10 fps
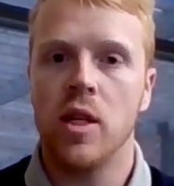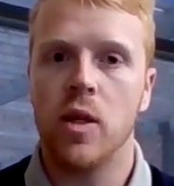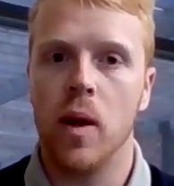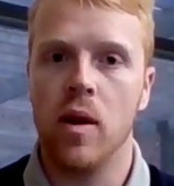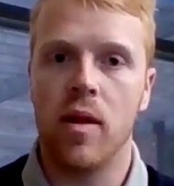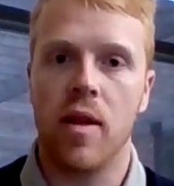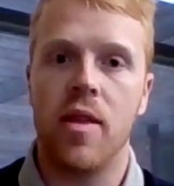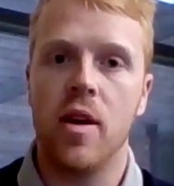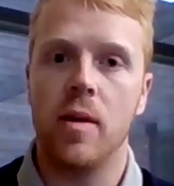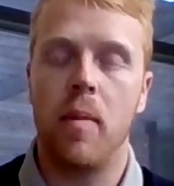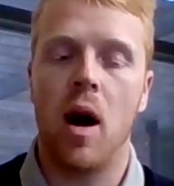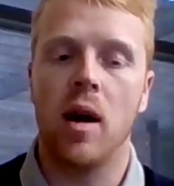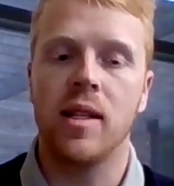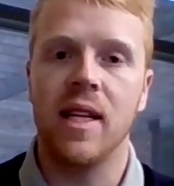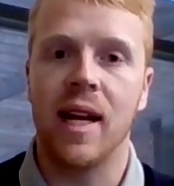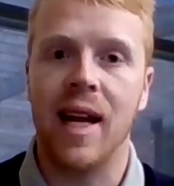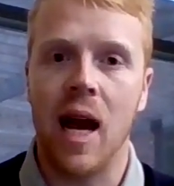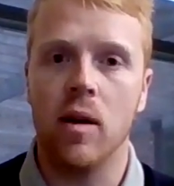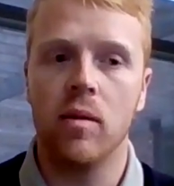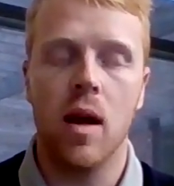to another third-party
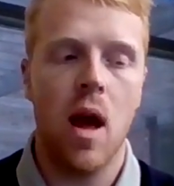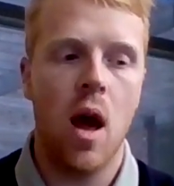account,